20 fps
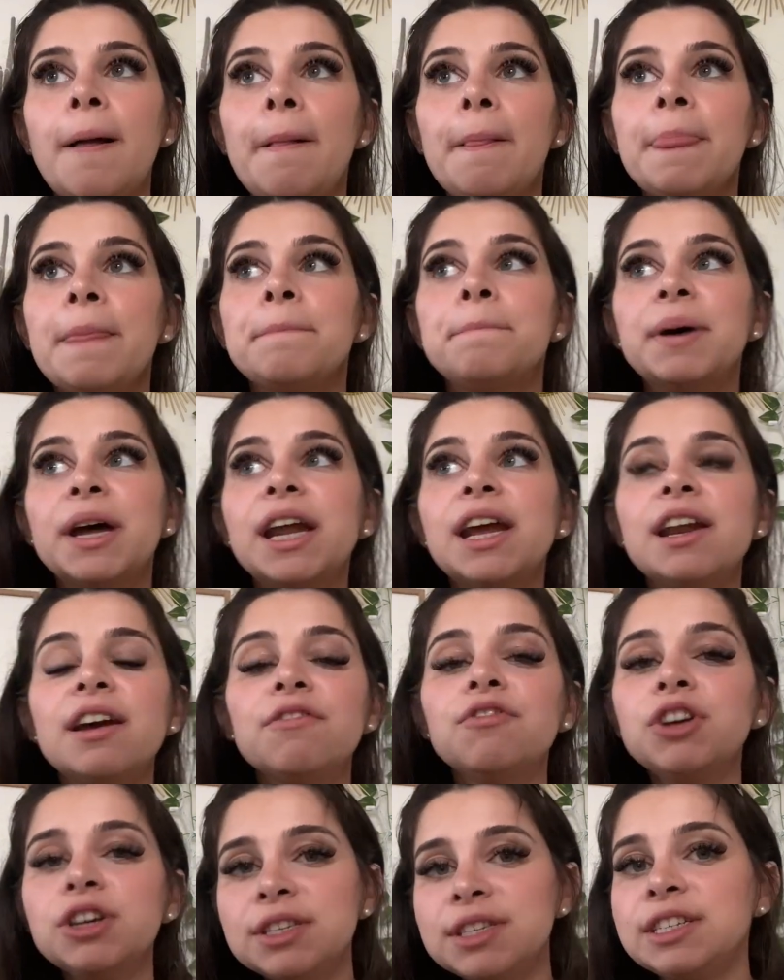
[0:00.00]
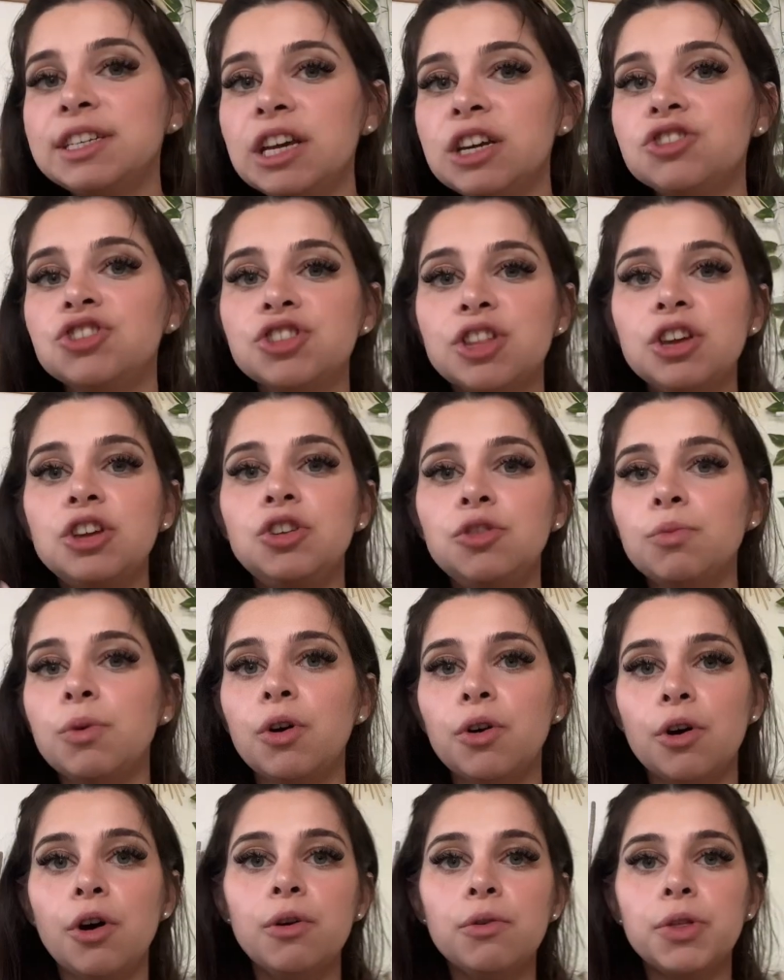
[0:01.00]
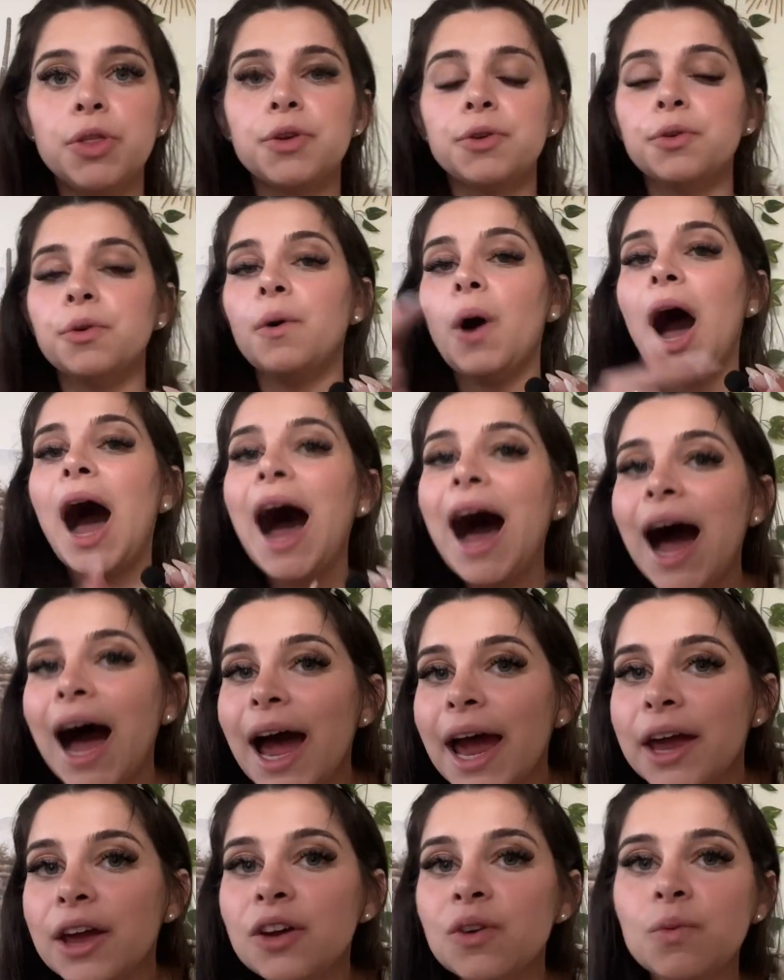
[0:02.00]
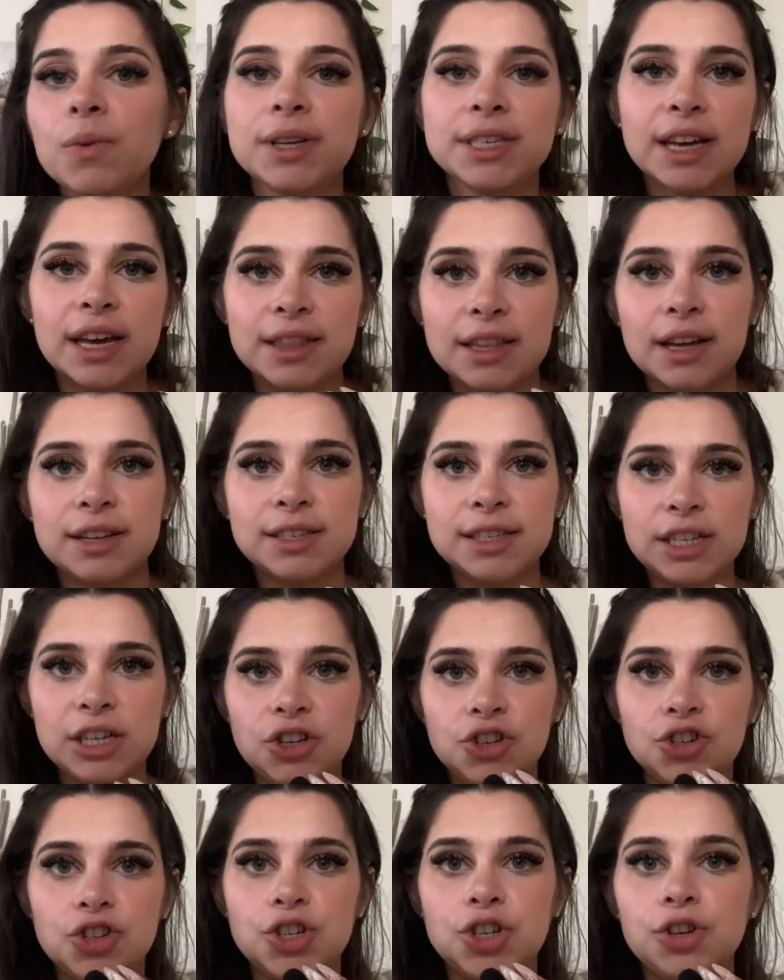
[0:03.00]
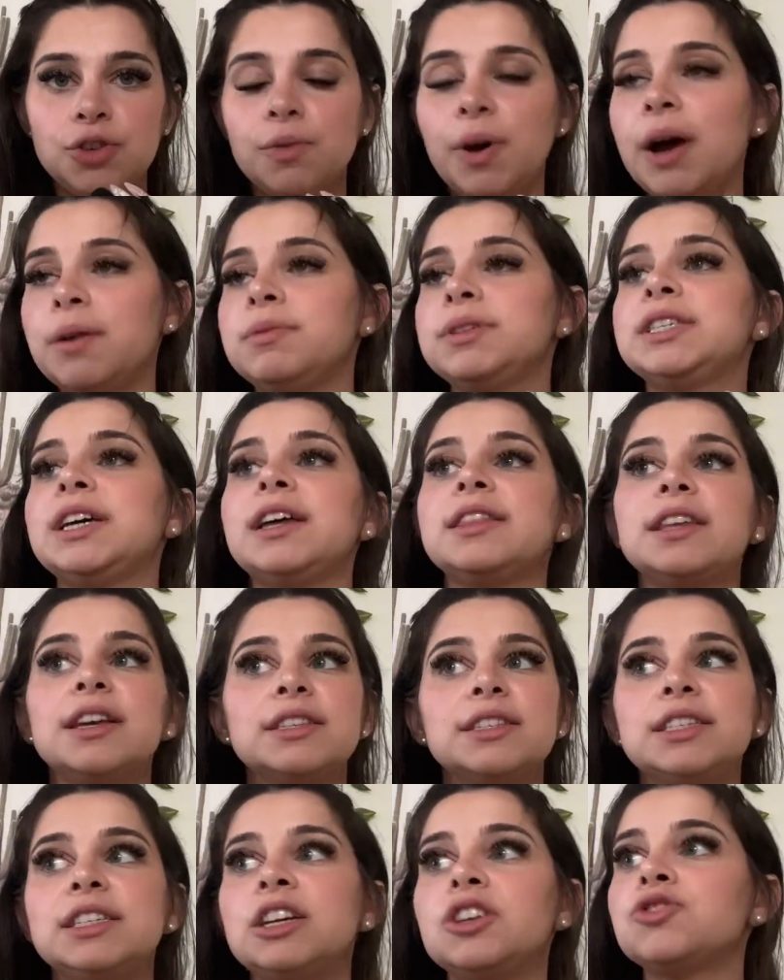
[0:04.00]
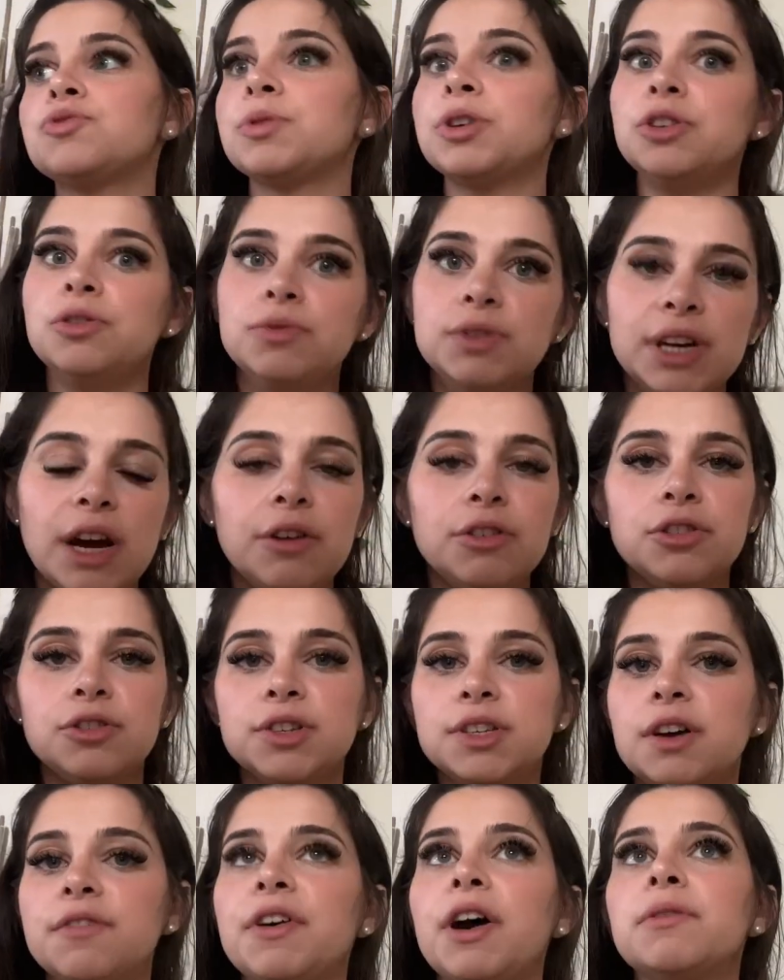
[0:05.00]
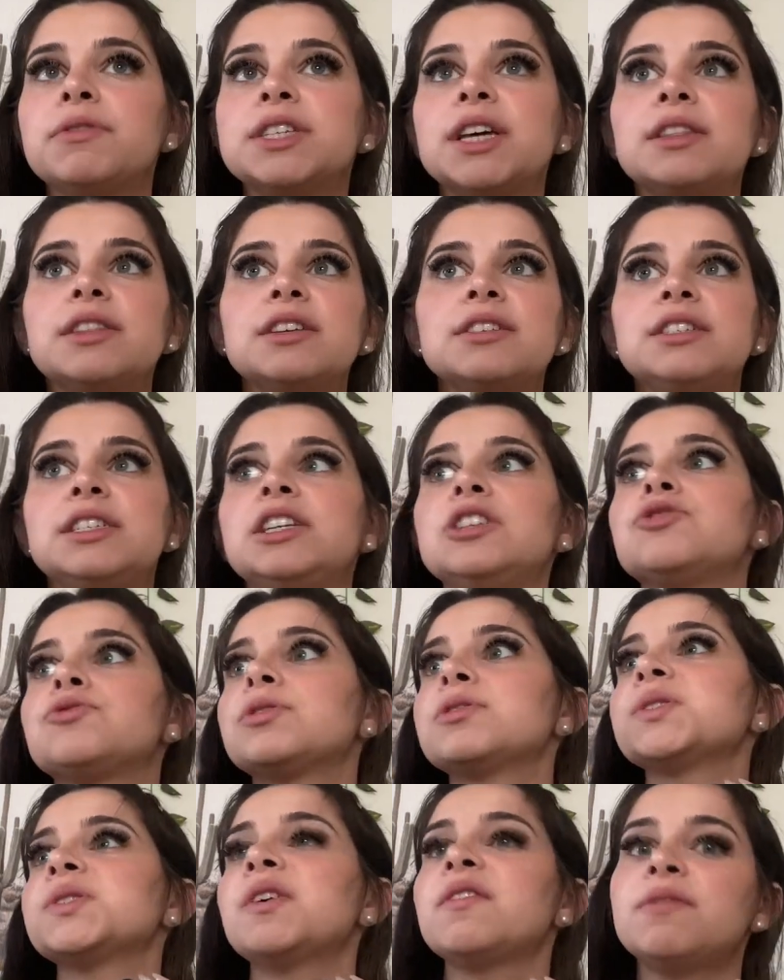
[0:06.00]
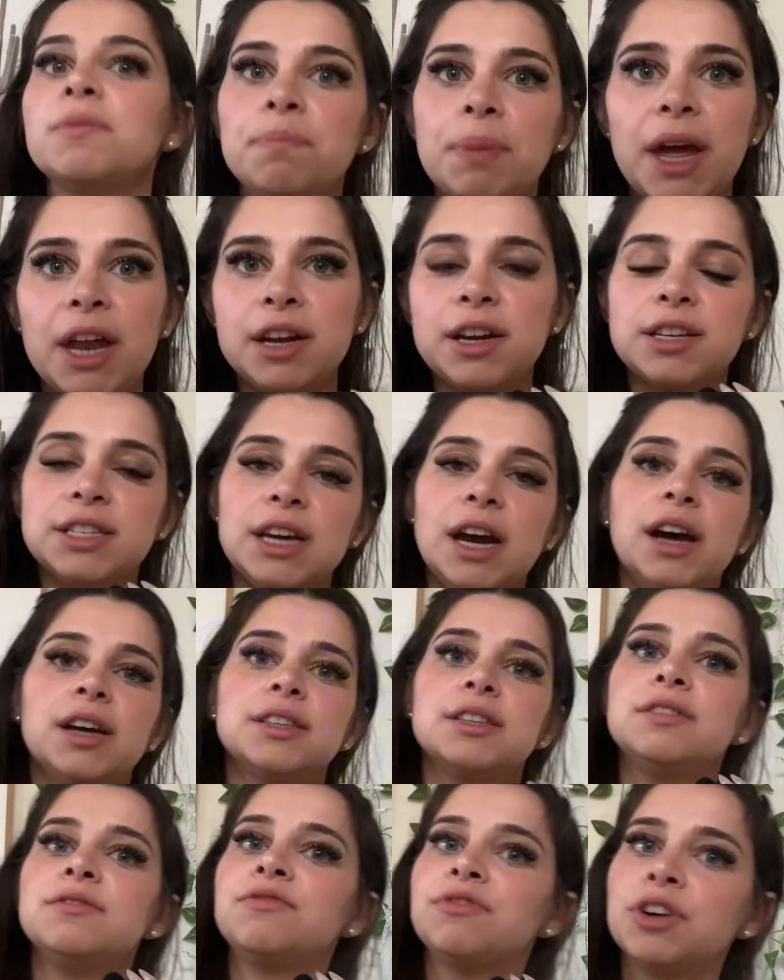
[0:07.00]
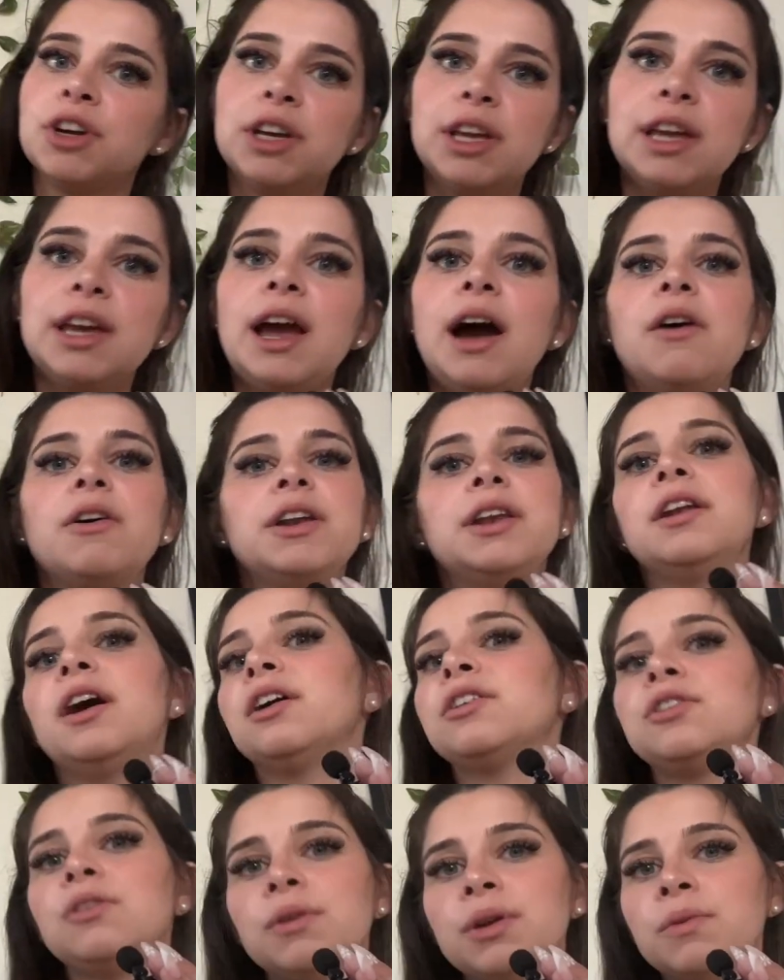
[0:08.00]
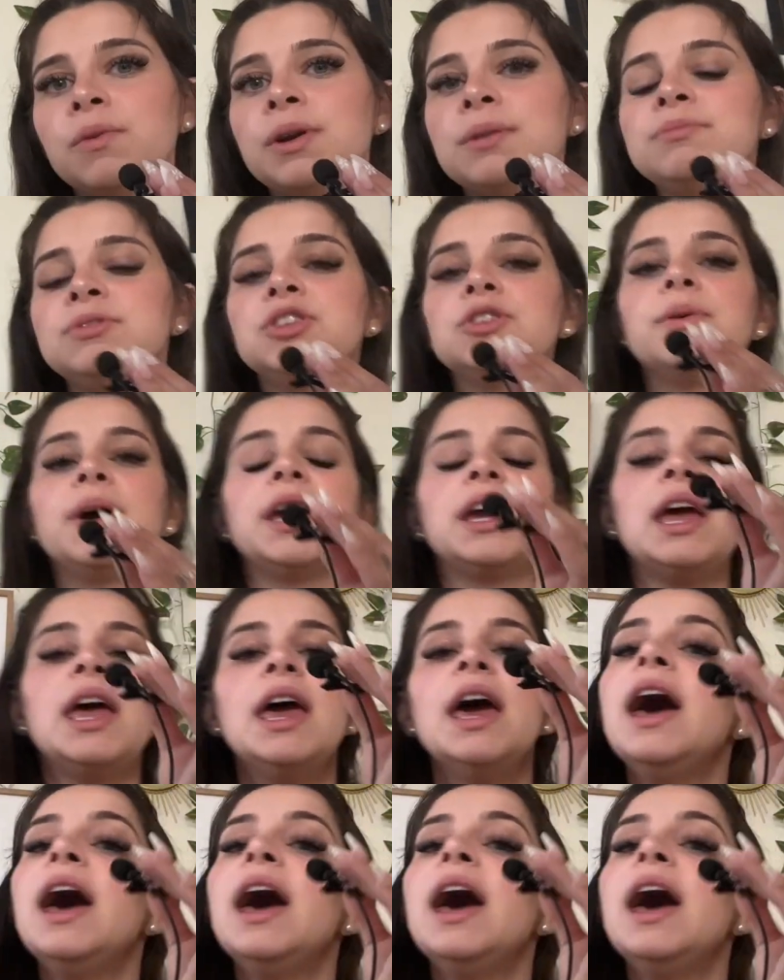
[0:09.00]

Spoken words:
But at every stage that you will go through, I was at that stage too. I was at that stage where you doubt yourself. I was at that stage where I was having panic attacks and freaking out and not knowing what I'm doing.